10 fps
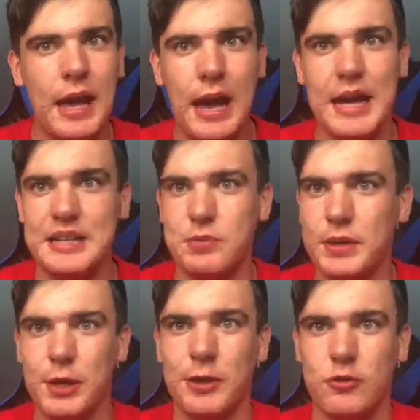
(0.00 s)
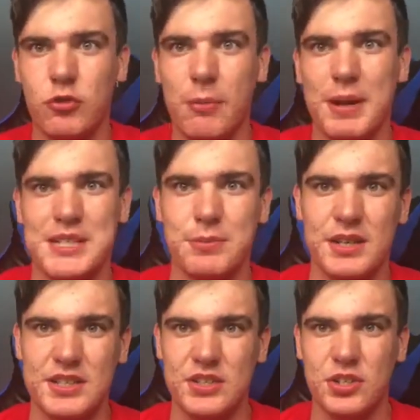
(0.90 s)
and we're going to have to try and
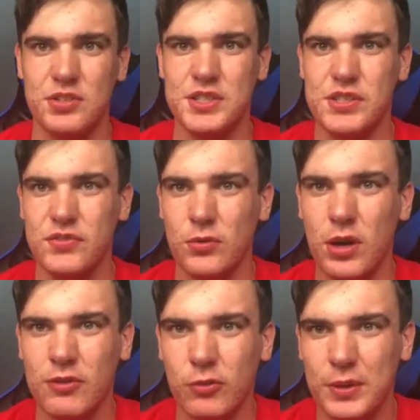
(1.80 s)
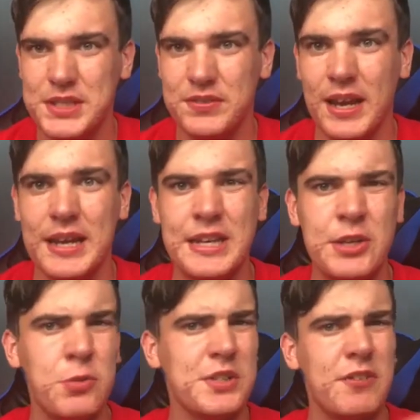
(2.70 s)
maximise our chances through other ways of getting in.
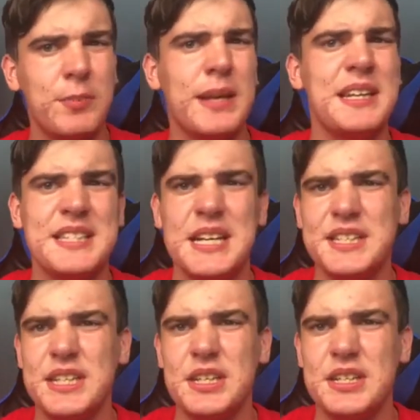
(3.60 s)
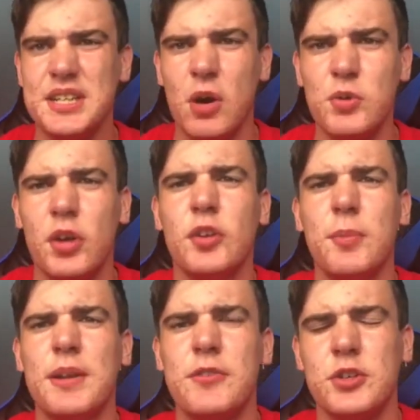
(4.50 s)
You also have to be at least 18 years old. I do
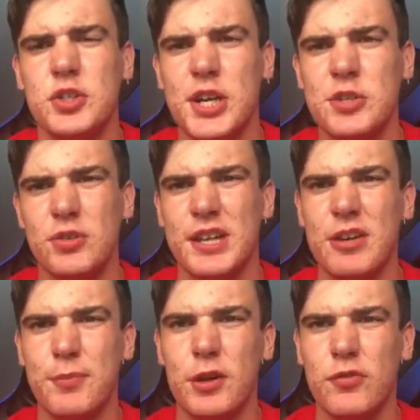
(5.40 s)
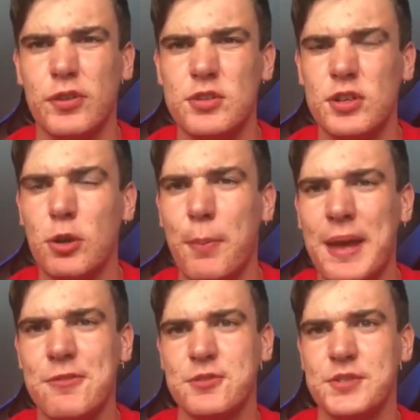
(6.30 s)
believe you can change your date of birth, though, like your
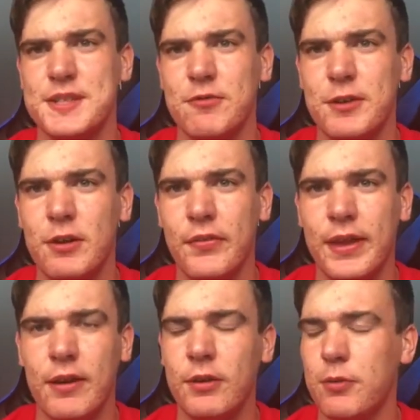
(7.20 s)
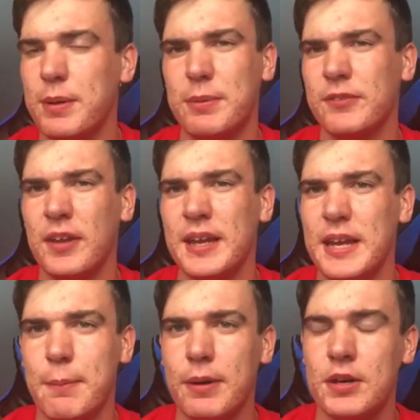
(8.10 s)
parents or something like that. I know people have done that
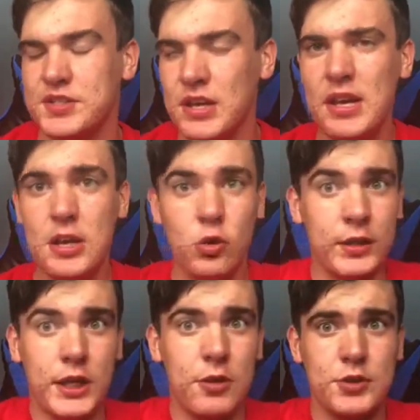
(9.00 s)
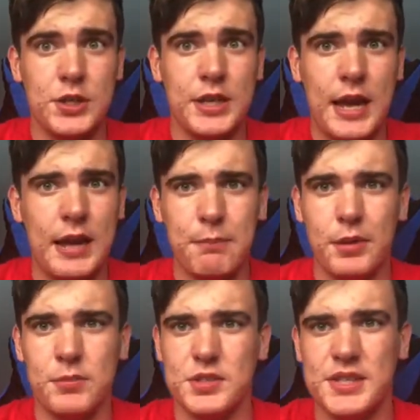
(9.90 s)
in the past. Not encouraging that,
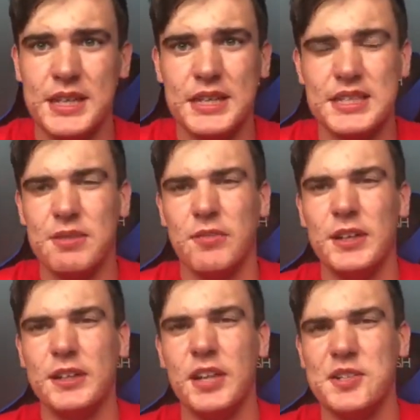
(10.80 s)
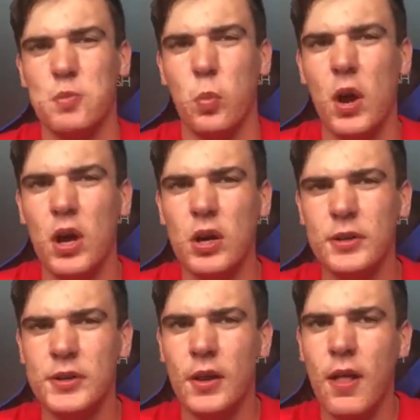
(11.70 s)
but I'm just saying it's something that does work.